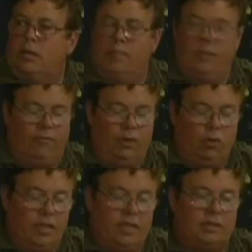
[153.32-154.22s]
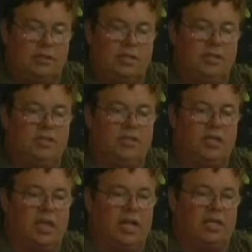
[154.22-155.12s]
mean, if you do this, this these are
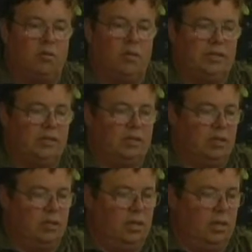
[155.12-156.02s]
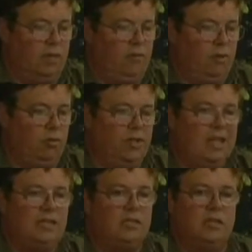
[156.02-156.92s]
the consequences. If you do
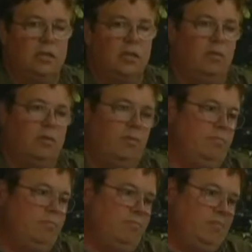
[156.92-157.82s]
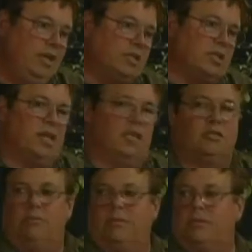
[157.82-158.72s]
this, these are the
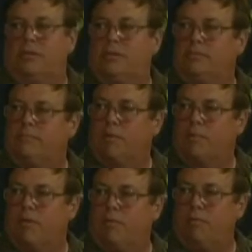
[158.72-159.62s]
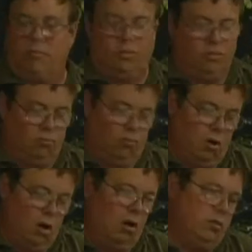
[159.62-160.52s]
consequences. You know, do
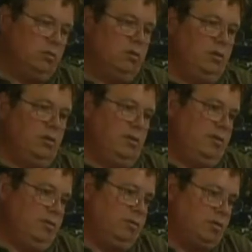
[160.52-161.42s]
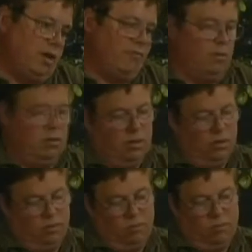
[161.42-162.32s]
wrong, you suffer.
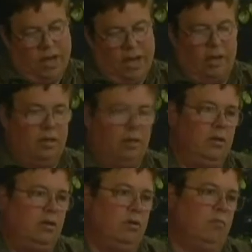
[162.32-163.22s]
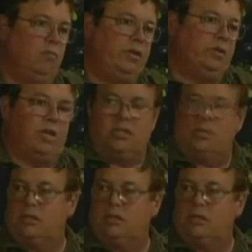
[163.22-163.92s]
Do right, you rejoice.